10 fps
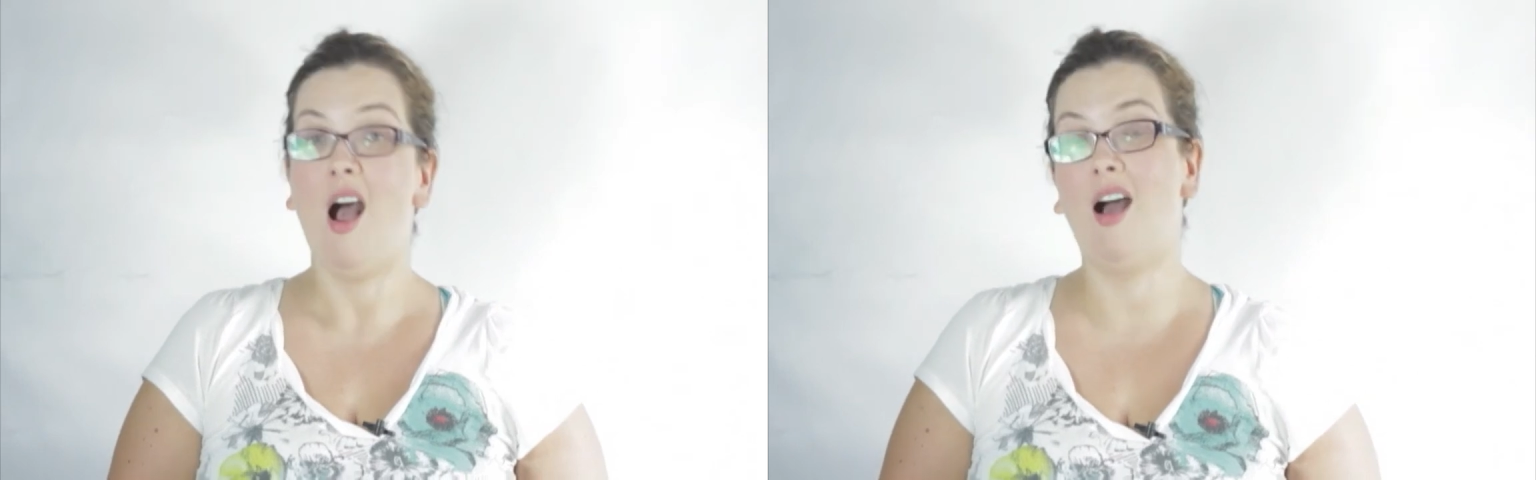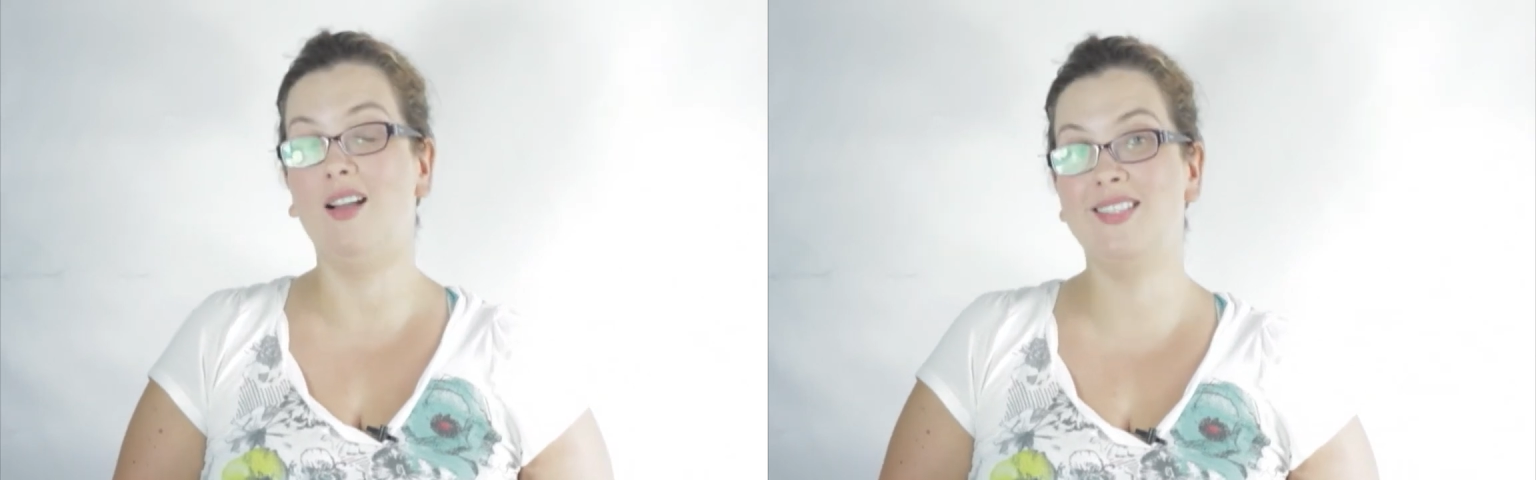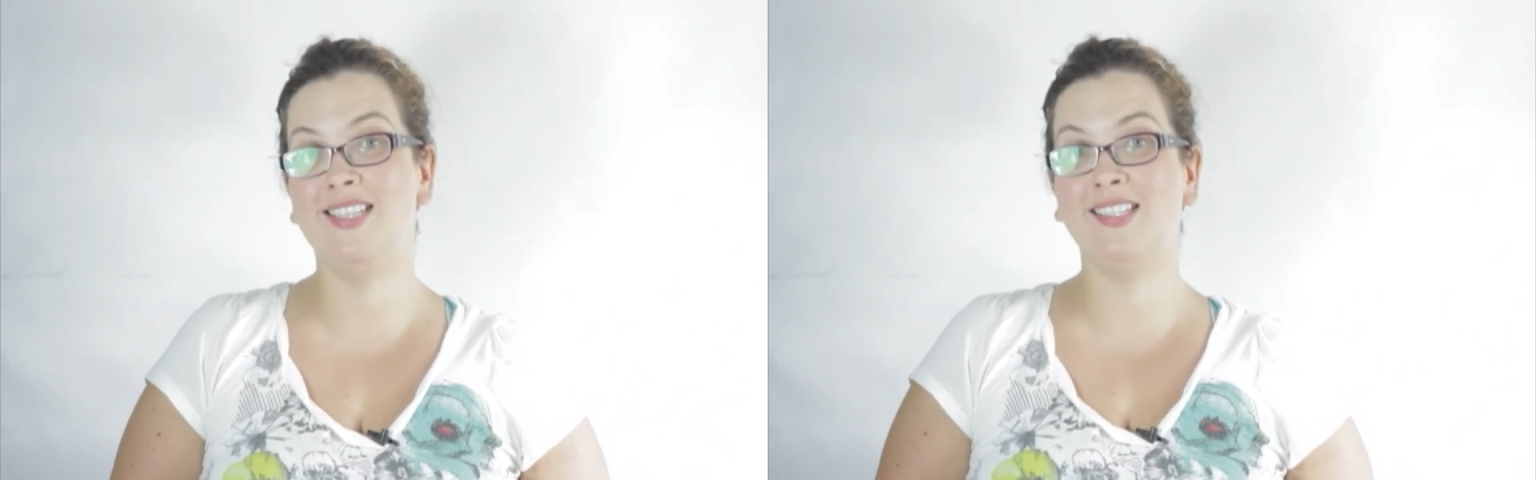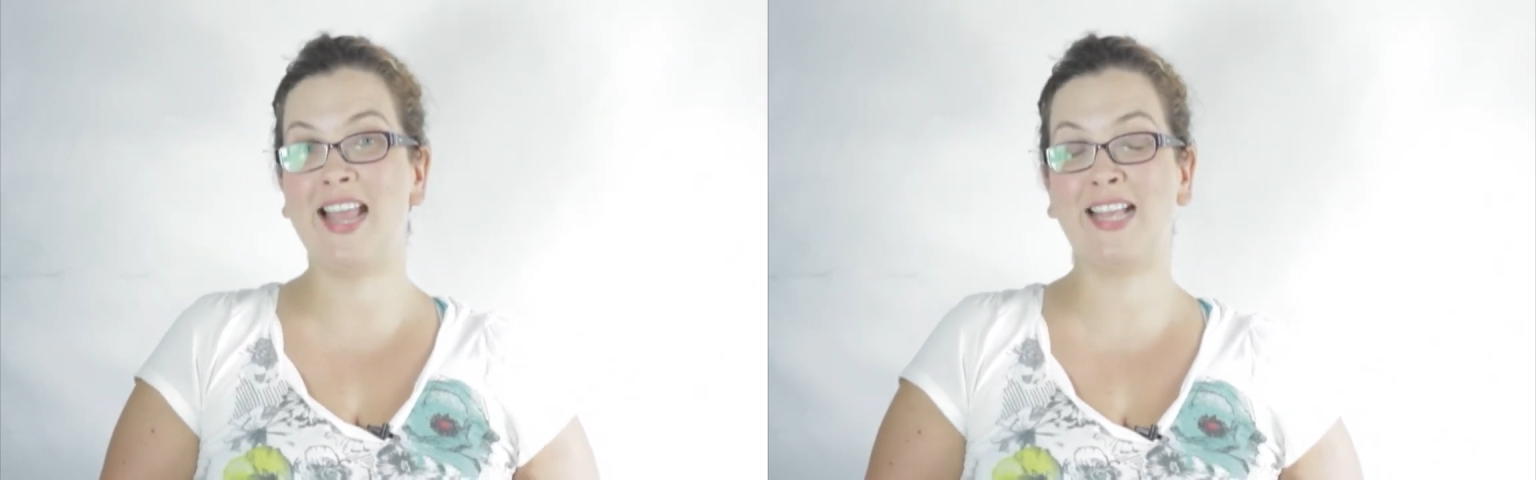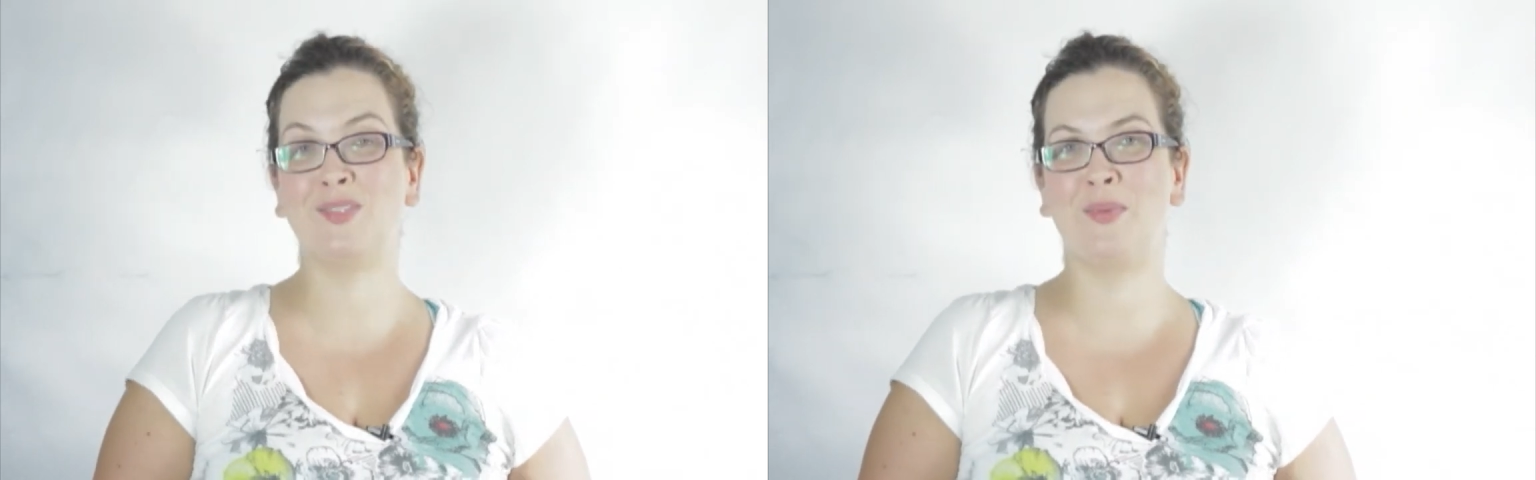Until
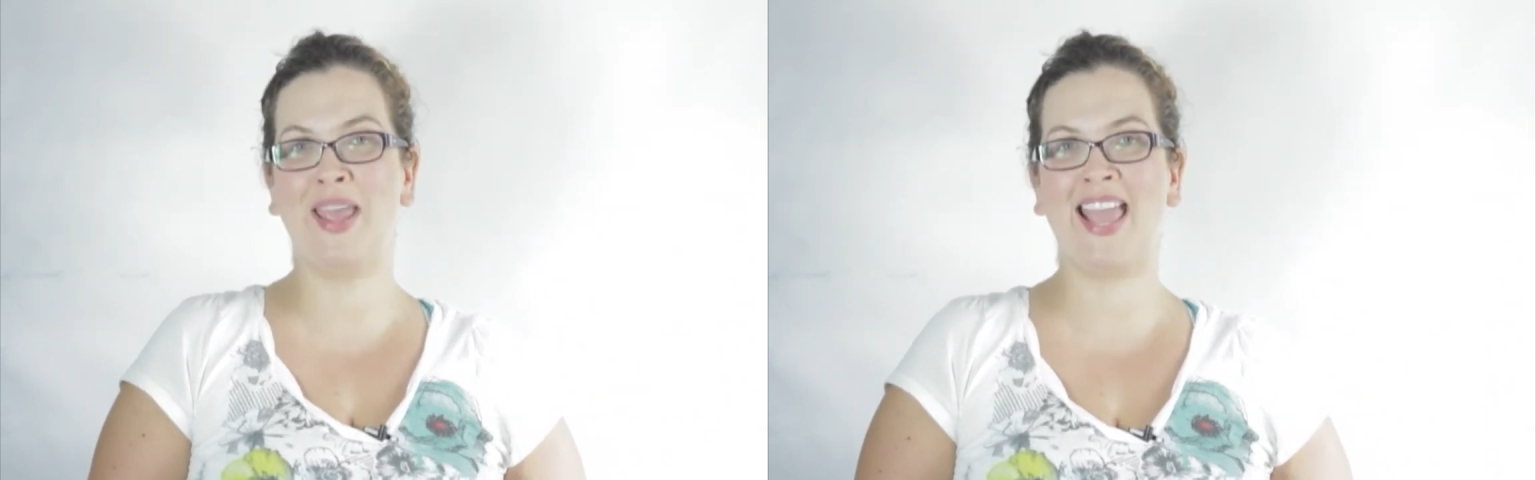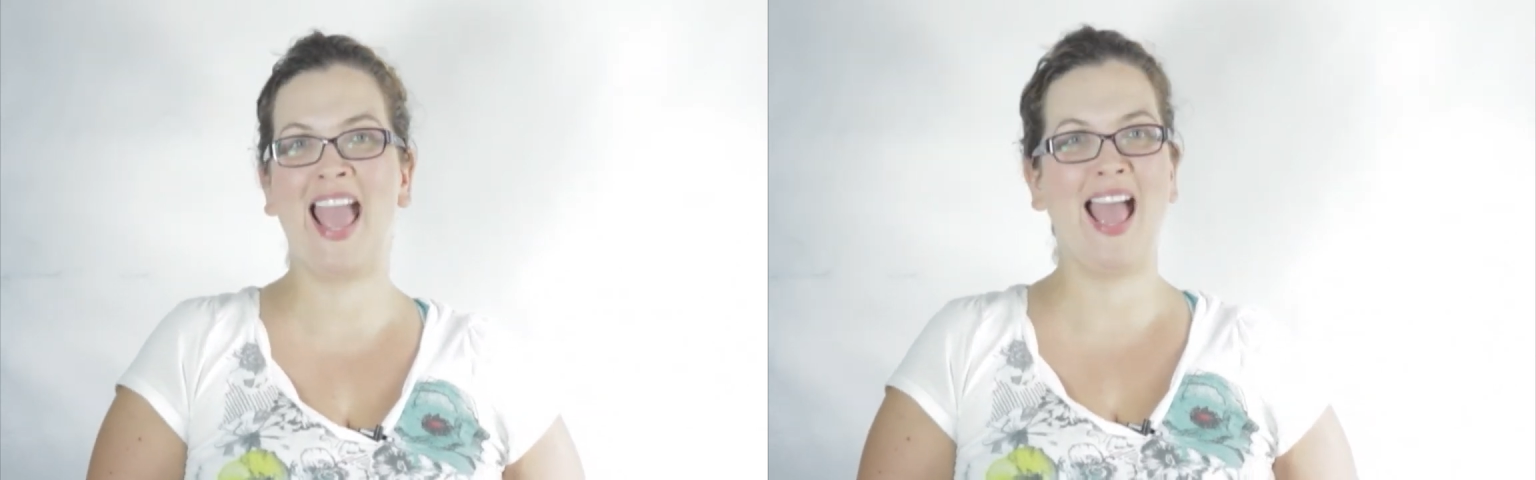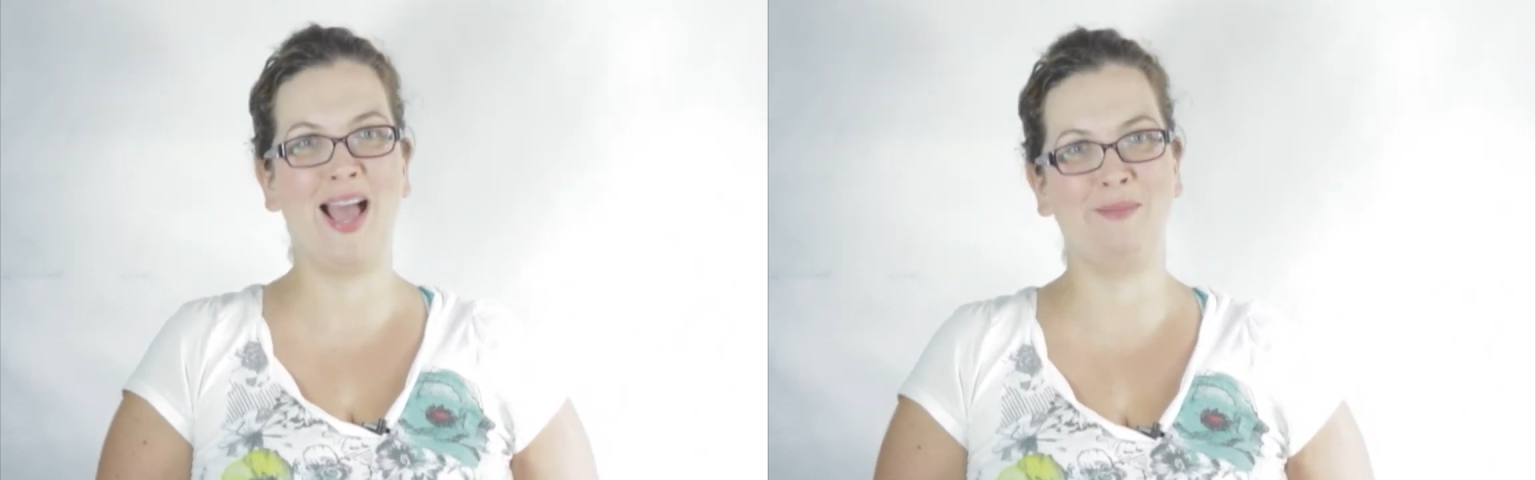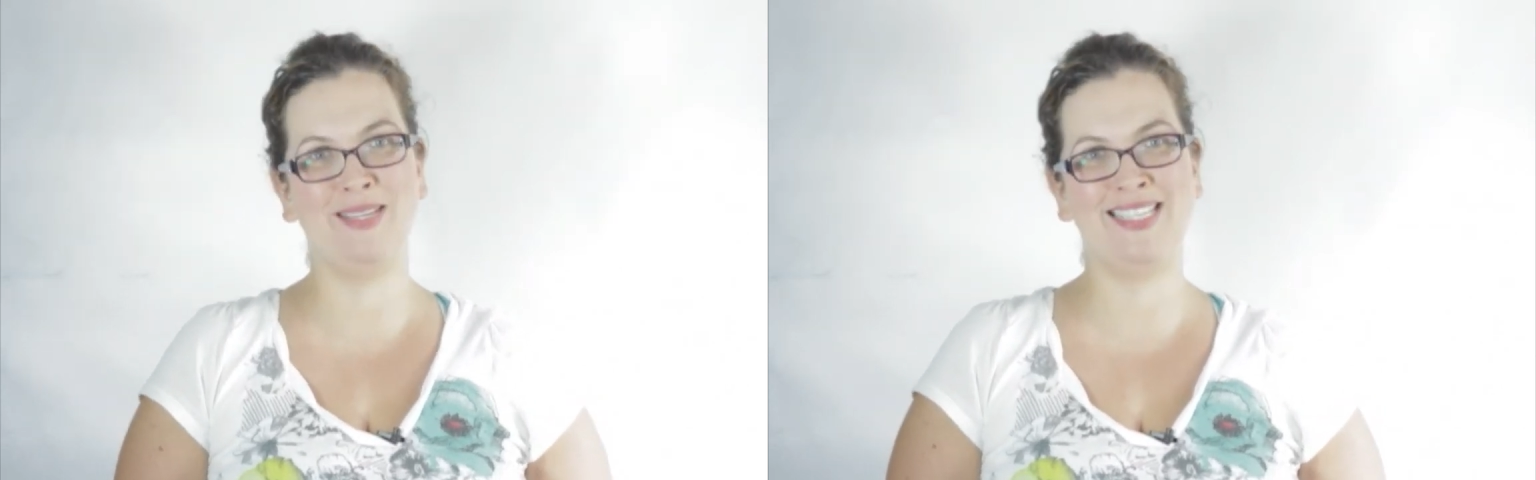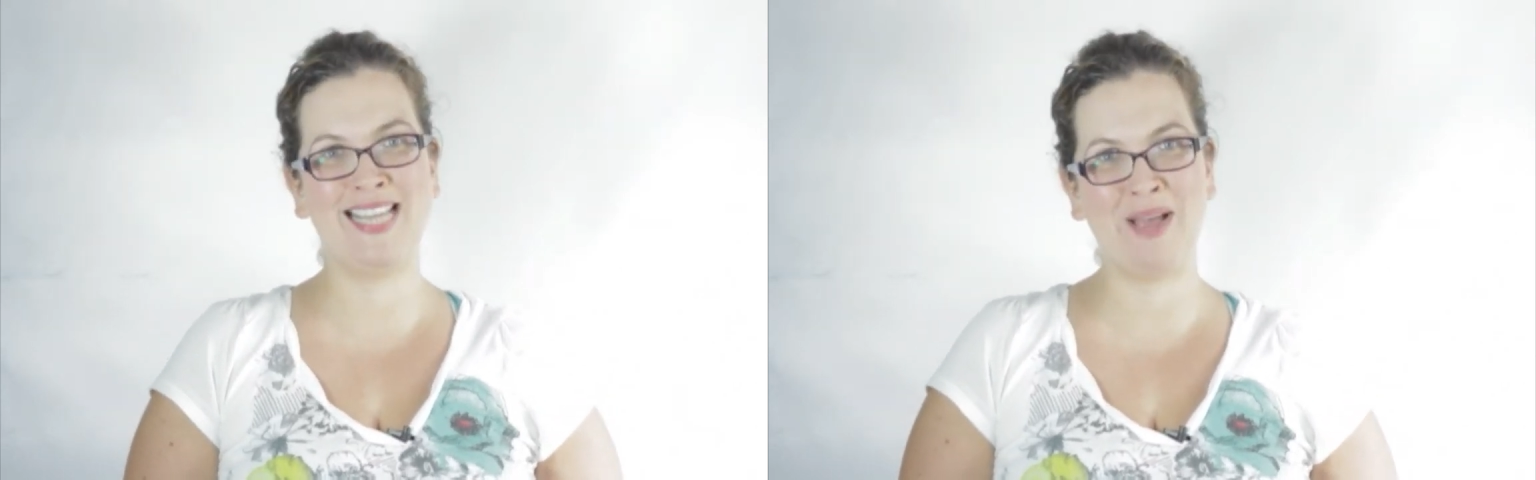next week, happy
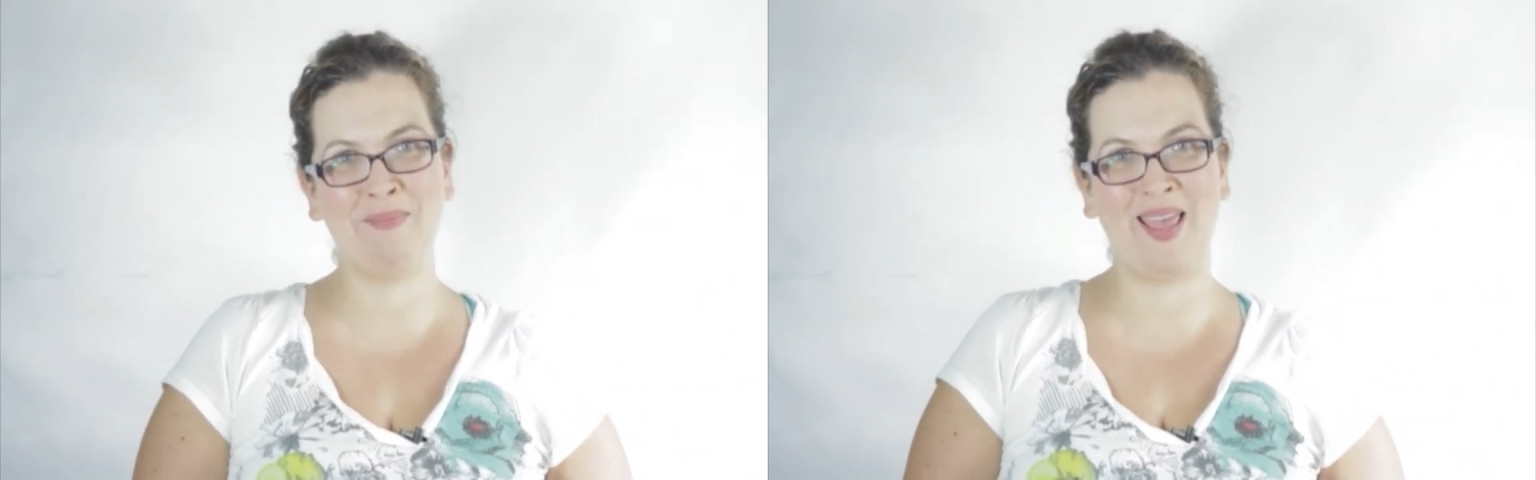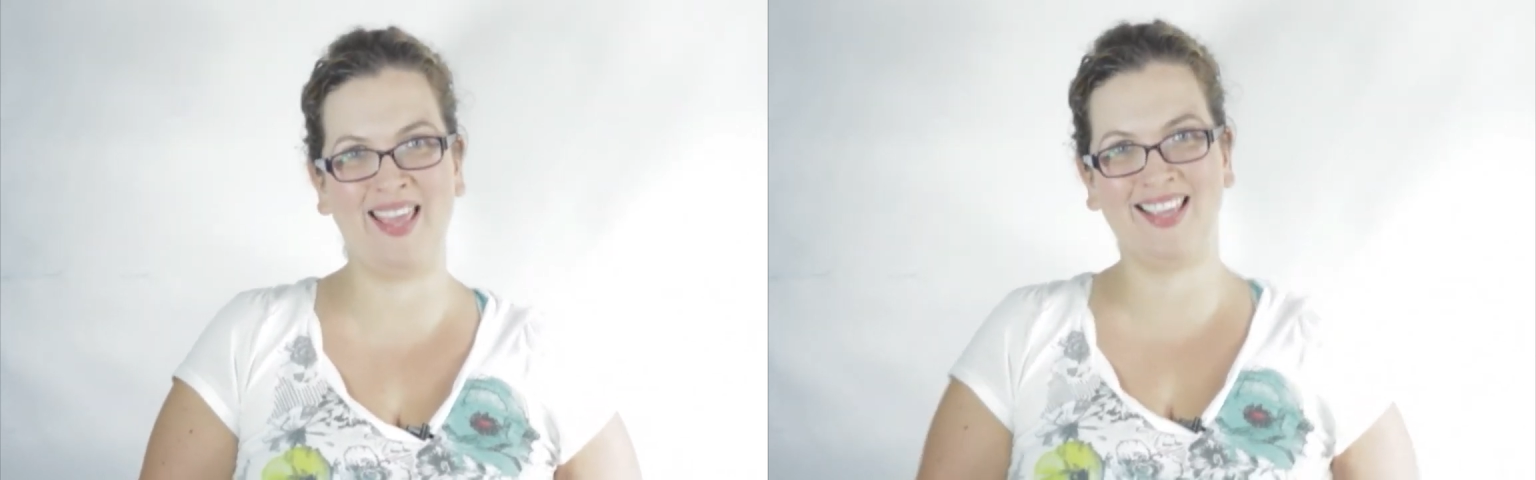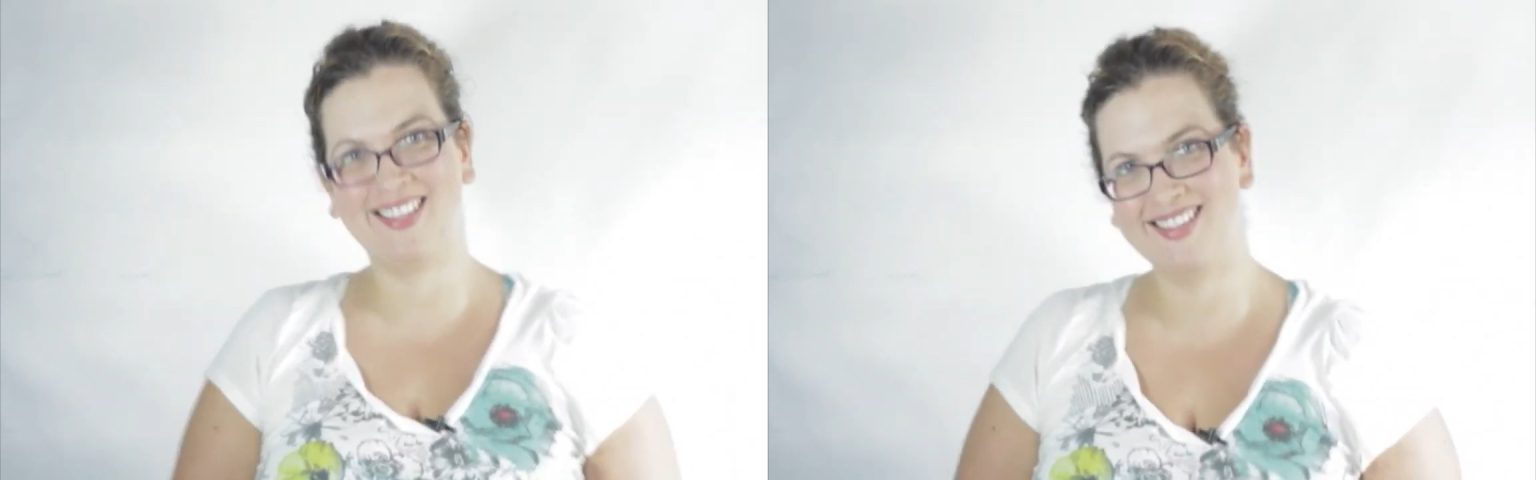snapping!